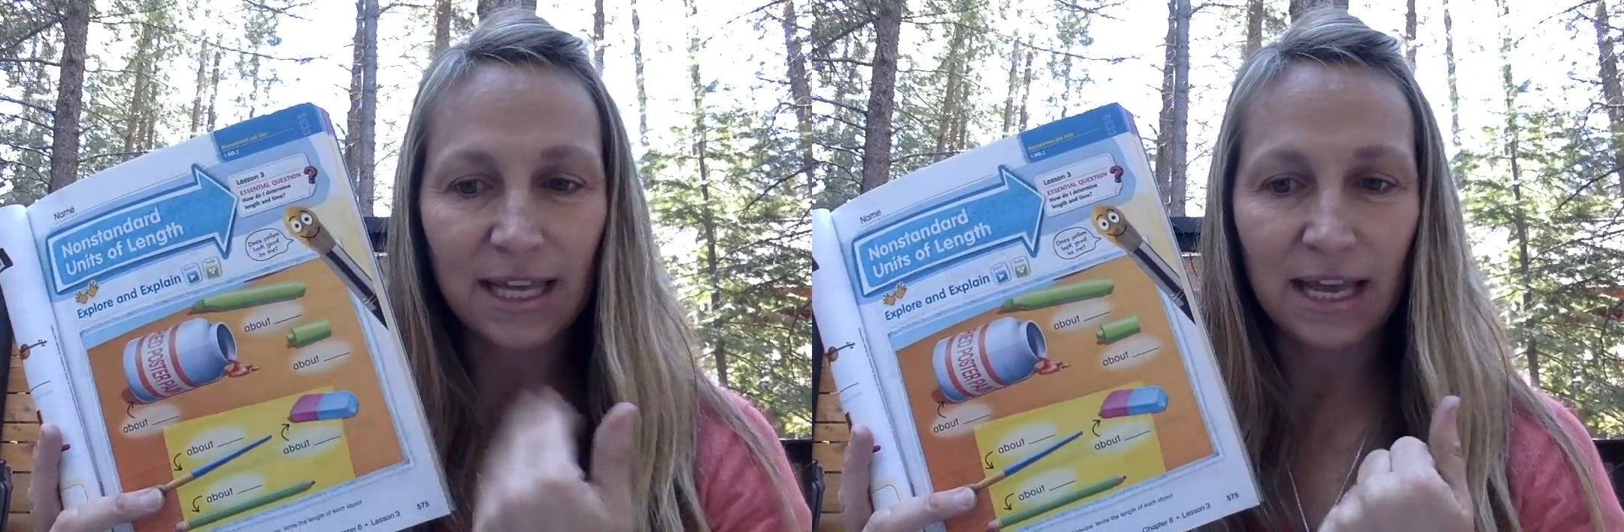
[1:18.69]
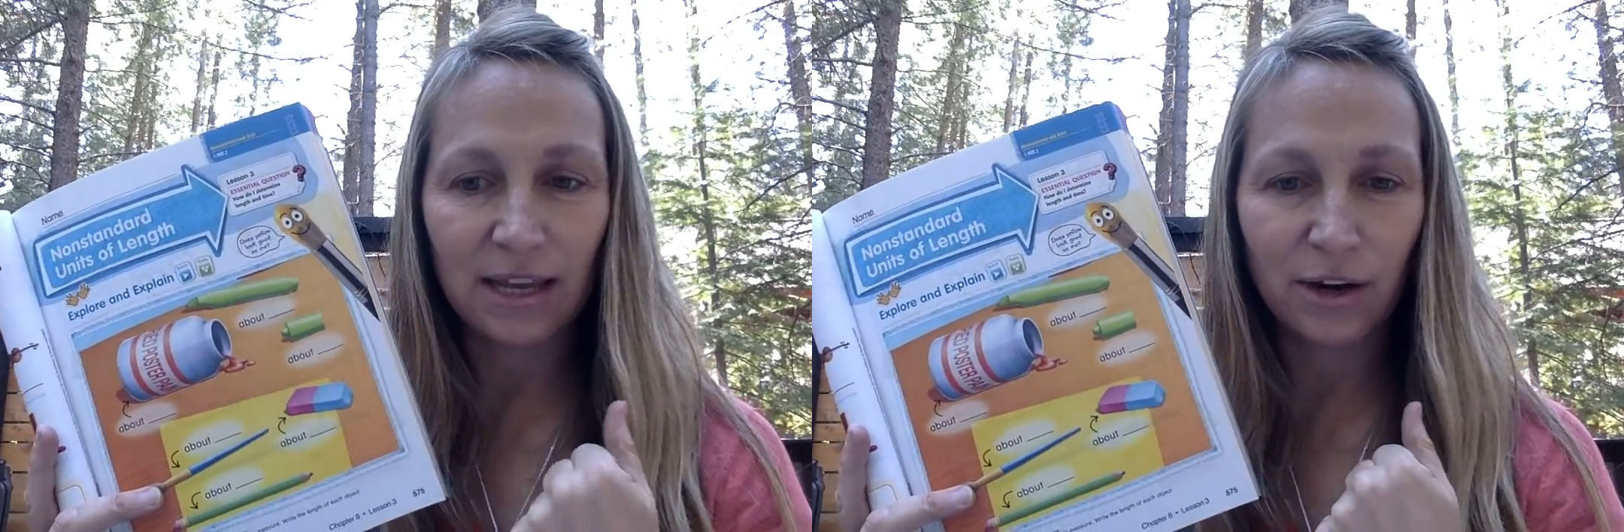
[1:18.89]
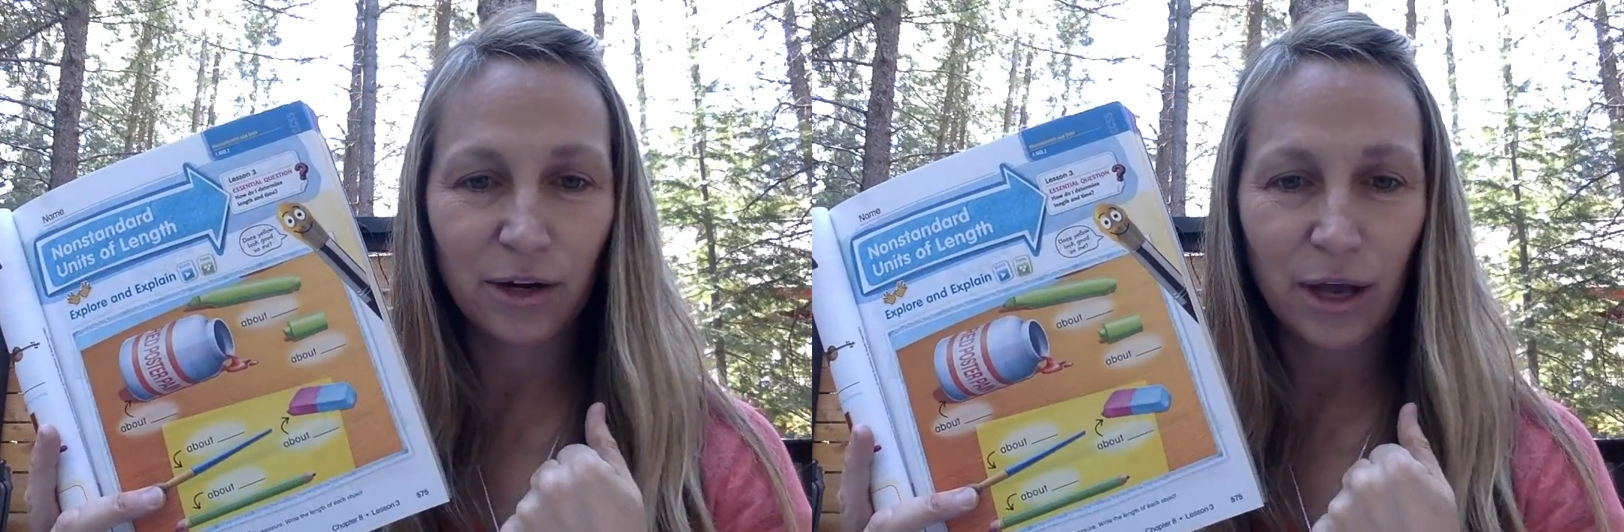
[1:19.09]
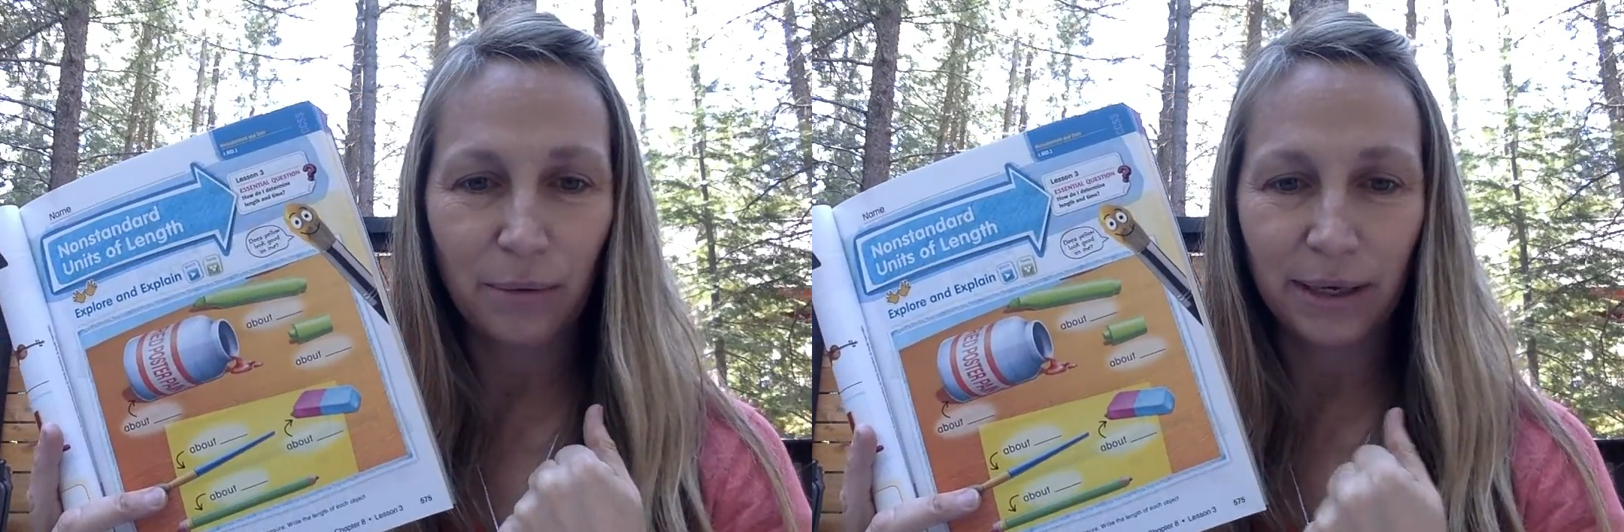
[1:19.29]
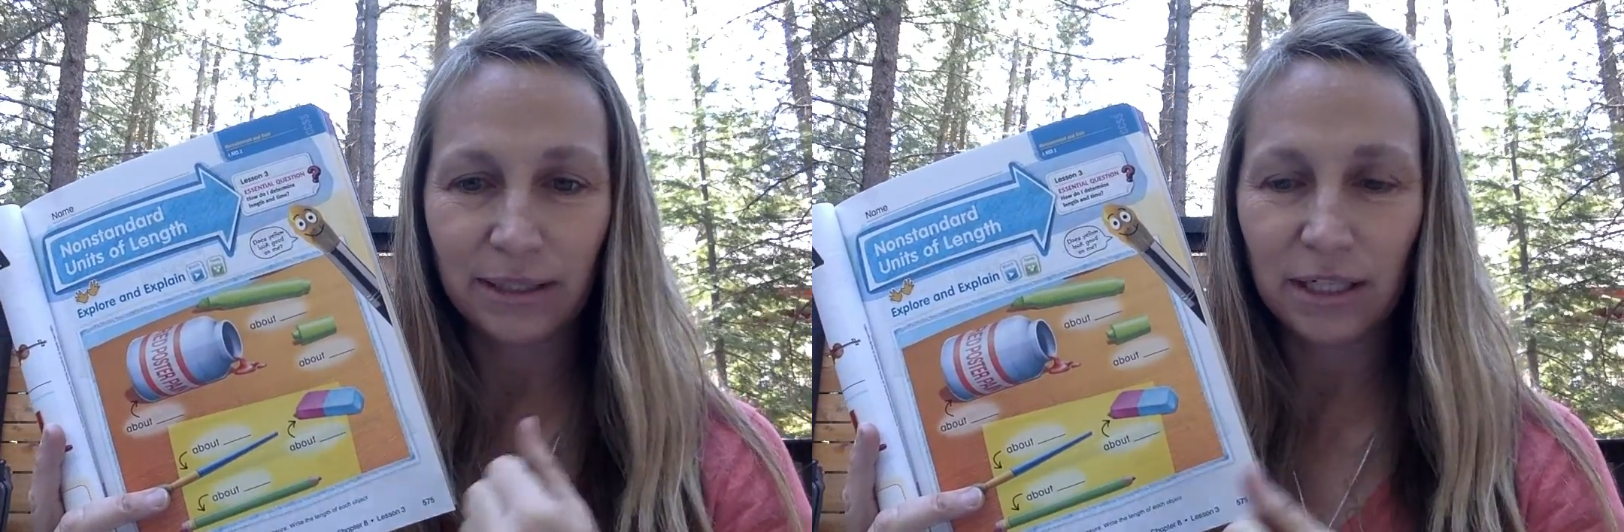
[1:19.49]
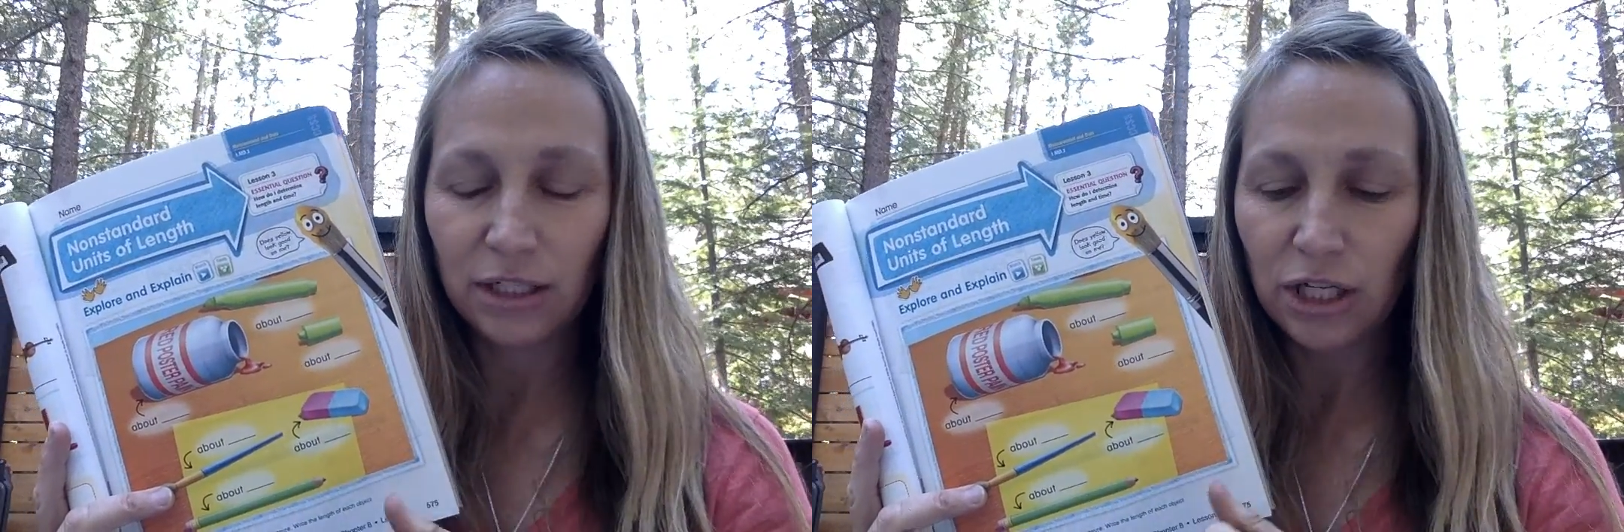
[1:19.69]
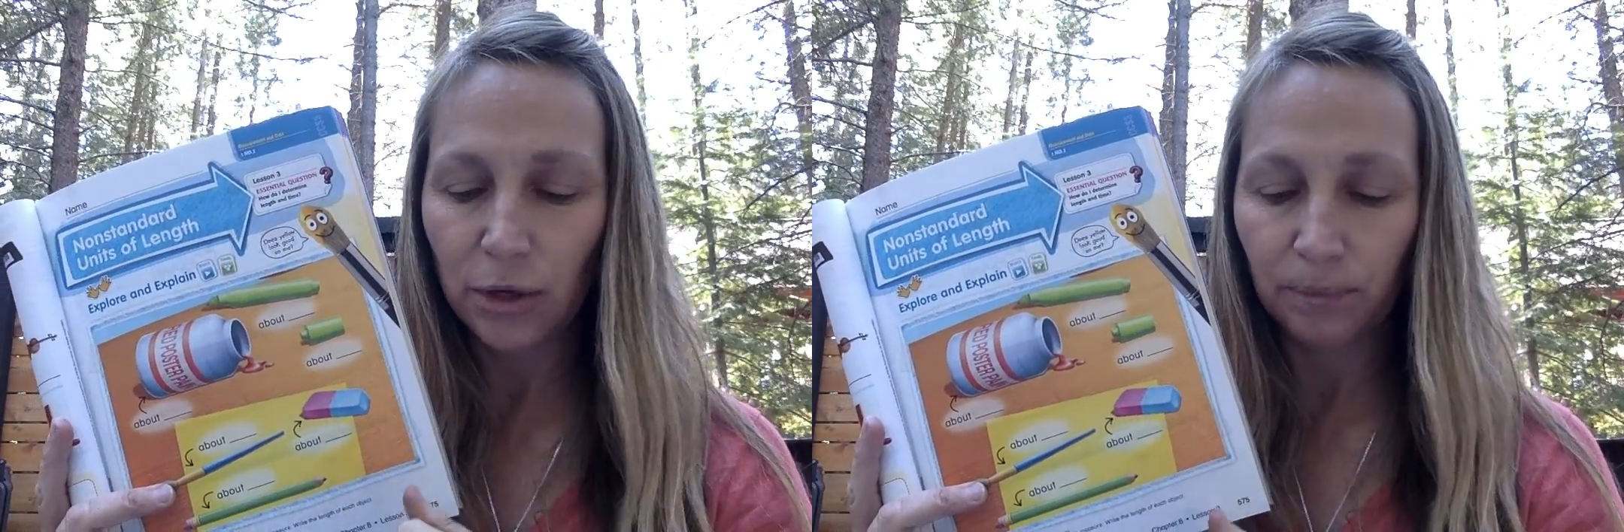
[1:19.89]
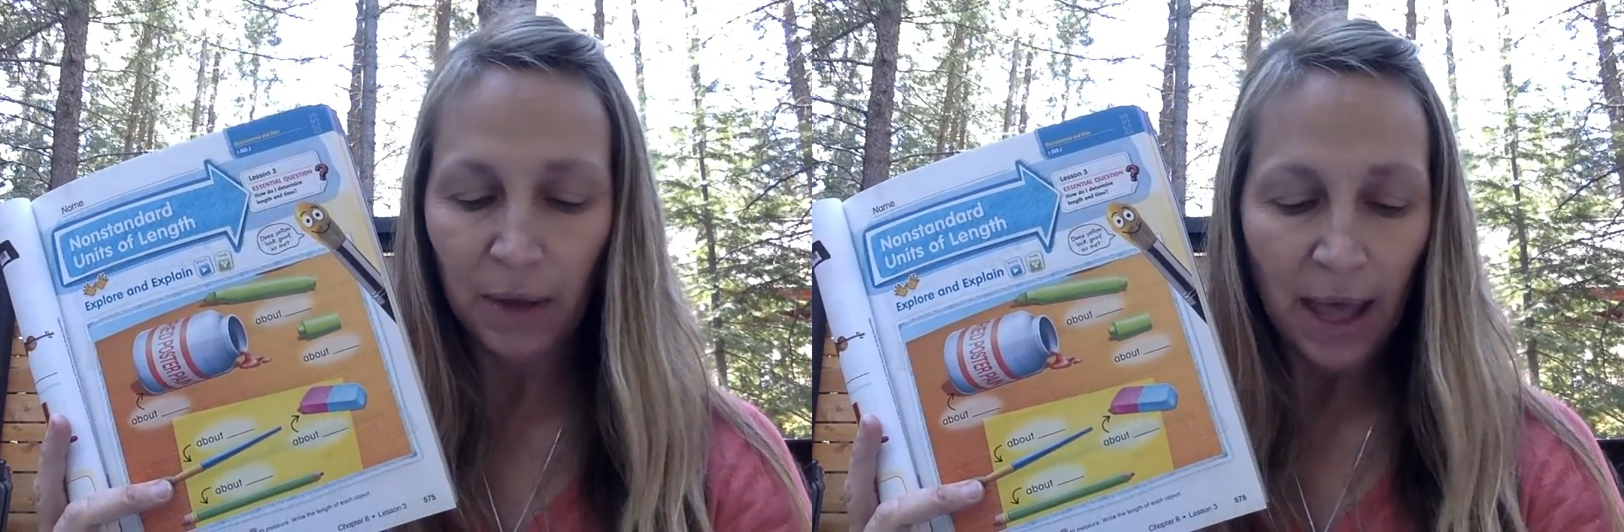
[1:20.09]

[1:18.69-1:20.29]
thing you're going to do.